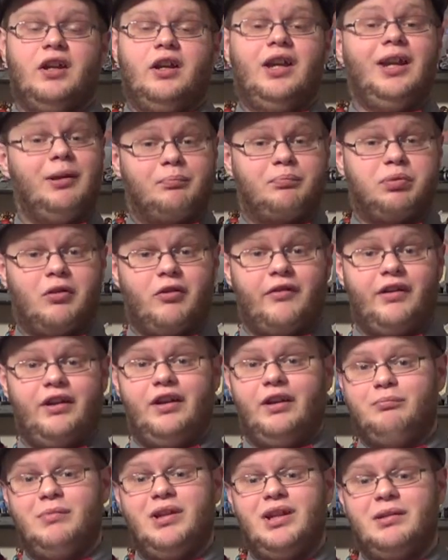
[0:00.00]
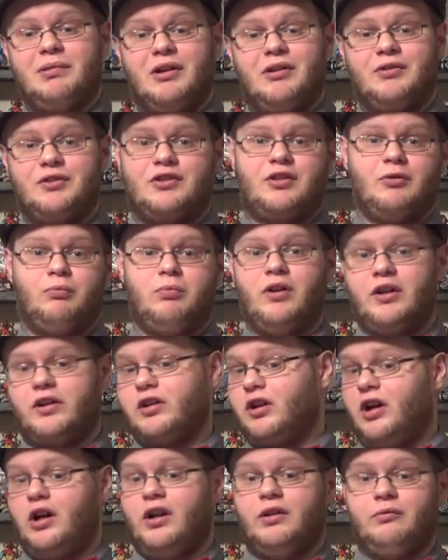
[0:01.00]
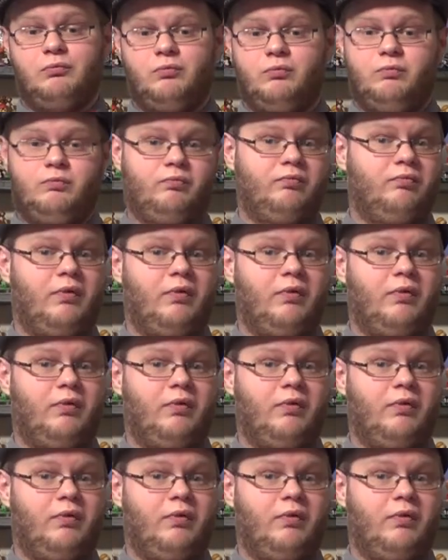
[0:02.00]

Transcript: imported Amiibos to work on